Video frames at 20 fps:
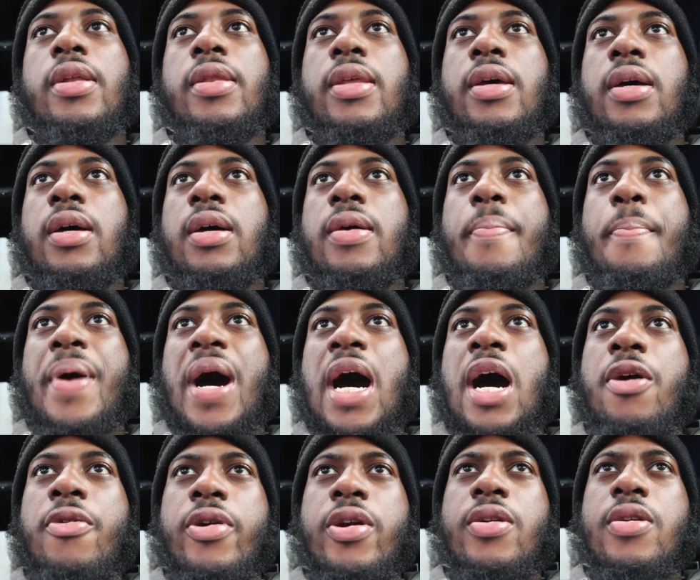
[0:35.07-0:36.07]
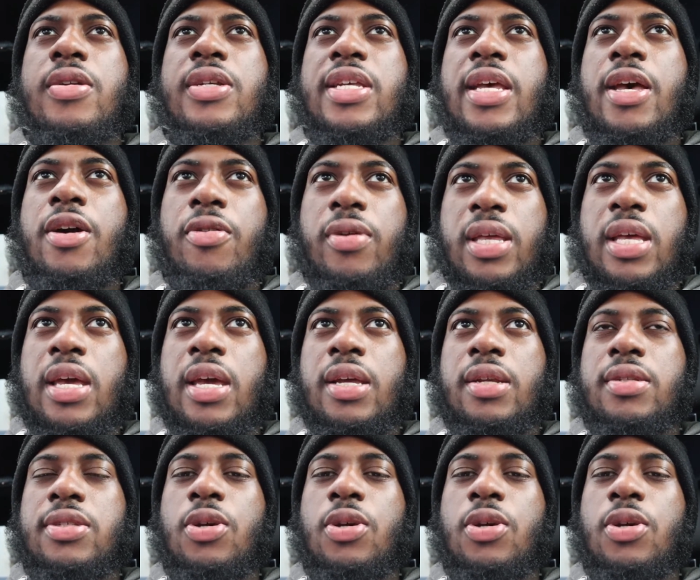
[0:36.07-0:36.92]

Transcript: the power tailgate